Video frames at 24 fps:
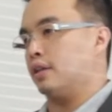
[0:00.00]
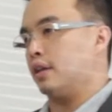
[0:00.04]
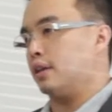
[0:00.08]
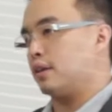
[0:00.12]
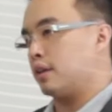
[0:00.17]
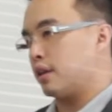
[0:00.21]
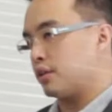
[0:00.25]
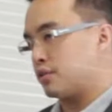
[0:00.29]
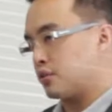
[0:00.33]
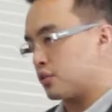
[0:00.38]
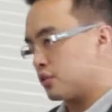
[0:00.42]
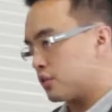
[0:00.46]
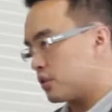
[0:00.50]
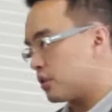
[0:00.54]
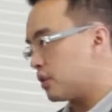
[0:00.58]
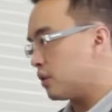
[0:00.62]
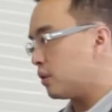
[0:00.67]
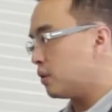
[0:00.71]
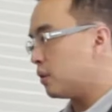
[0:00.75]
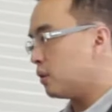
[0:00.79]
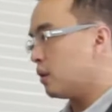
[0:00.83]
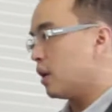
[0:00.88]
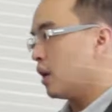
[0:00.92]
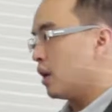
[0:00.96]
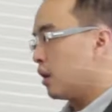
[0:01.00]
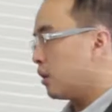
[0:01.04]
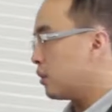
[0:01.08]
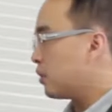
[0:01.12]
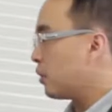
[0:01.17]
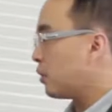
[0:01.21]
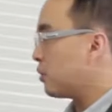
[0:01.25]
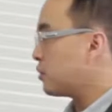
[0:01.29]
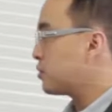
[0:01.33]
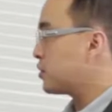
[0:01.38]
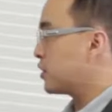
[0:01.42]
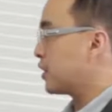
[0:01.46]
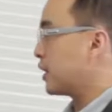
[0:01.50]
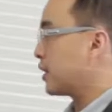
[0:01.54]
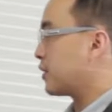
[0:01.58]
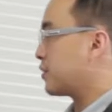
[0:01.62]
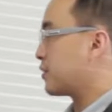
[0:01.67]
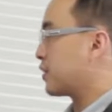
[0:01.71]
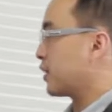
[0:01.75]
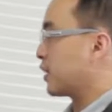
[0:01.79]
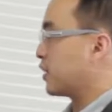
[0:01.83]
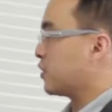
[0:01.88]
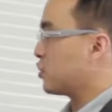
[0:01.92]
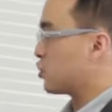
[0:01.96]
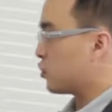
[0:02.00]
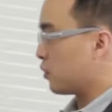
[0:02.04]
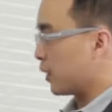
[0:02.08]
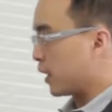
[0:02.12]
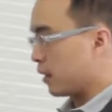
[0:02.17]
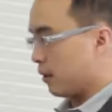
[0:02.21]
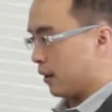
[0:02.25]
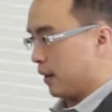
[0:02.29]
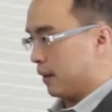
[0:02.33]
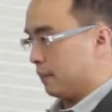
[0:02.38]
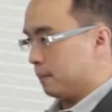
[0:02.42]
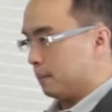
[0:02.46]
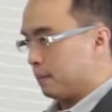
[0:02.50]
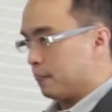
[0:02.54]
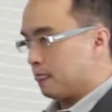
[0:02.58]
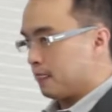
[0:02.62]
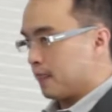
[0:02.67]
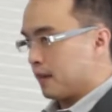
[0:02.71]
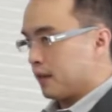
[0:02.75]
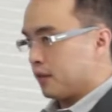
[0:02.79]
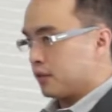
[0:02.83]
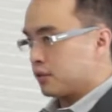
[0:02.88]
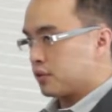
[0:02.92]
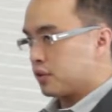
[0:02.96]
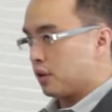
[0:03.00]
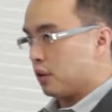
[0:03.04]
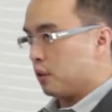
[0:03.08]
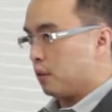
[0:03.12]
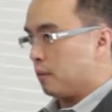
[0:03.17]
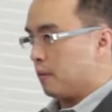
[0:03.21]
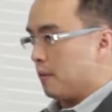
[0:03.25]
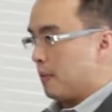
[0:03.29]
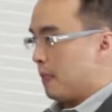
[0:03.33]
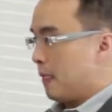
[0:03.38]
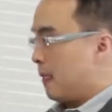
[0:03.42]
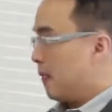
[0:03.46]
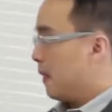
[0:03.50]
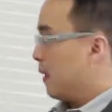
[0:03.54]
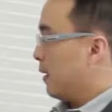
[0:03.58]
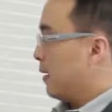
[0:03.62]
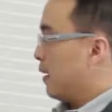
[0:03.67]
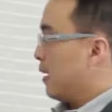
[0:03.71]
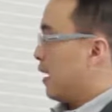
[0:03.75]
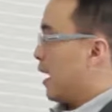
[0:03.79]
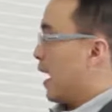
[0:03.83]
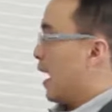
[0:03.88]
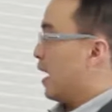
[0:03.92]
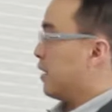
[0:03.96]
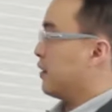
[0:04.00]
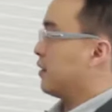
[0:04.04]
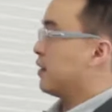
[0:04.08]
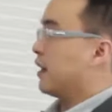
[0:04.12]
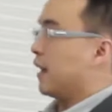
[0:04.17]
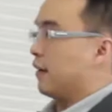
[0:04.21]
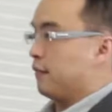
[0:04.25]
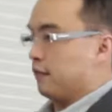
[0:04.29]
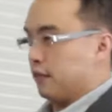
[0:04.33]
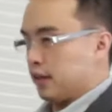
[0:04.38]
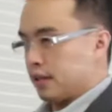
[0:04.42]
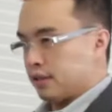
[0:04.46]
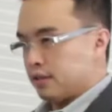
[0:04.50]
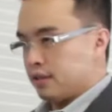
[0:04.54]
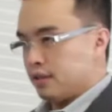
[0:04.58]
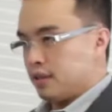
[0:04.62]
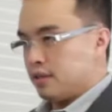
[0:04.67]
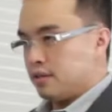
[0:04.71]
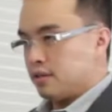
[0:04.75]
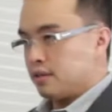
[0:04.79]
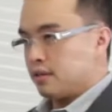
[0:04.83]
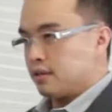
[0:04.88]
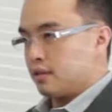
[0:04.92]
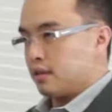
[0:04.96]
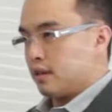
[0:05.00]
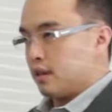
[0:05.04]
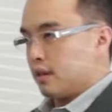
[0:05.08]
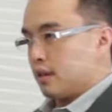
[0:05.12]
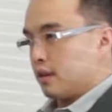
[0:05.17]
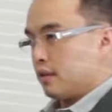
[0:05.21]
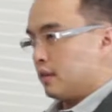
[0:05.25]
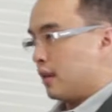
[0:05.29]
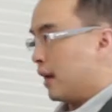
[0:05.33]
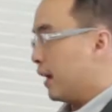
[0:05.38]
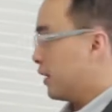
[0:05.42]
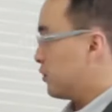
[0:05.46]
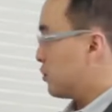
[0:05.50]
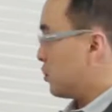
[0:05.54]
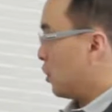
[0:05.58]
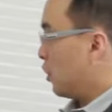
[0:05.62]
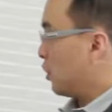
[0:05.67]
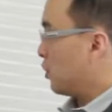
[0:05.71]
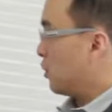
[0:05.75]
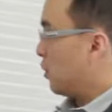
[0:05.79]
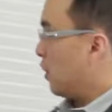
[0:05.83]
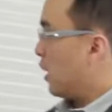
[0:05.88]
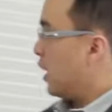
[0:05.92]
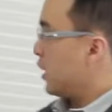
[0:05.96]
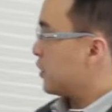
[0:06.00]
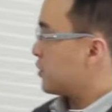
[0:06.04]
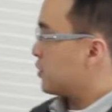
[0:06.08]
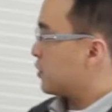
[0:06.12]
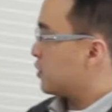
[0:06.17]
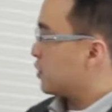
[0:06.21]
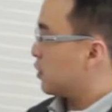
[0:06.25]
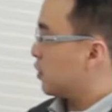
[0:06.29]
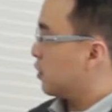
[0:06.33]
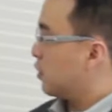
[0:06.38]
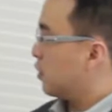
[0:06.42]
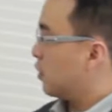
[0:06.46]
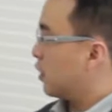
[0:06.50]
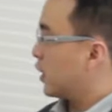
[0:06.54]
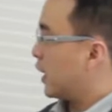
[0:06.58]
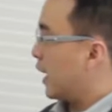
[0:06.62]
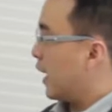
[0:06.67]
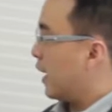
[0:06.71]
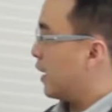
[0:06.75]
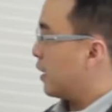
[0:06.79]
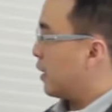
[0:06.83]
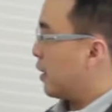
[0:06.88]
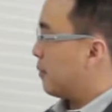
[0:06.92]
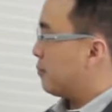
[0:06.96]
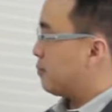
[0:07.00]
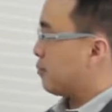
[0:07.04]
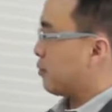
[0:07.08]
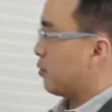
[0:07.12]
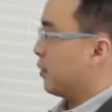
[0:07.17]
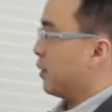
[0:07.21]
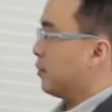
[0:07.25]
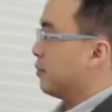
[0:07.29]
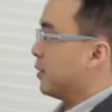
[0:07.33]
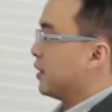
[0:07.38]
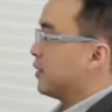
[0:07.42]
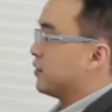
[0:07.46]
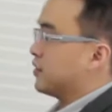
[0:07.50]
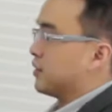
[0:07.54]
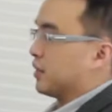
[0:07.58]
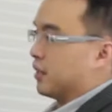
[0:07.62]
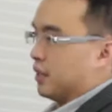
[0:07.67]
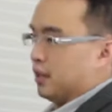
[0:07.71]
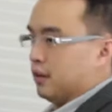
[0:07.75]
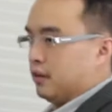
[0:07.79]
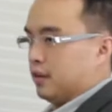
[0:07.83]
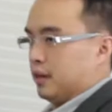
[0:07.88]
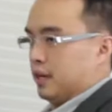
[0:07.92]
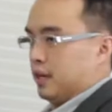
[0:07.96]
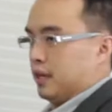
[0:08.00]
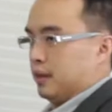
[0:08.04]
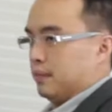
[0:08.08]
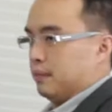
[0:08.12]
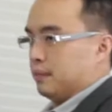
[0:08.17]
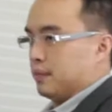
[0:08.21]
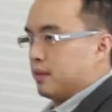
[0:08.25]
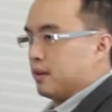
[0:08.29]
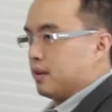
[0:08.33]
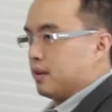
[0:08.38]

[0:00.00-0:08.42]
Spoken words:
There's still those things that can trigger it. So how did they fix this? They turned to us to look at perimeter security.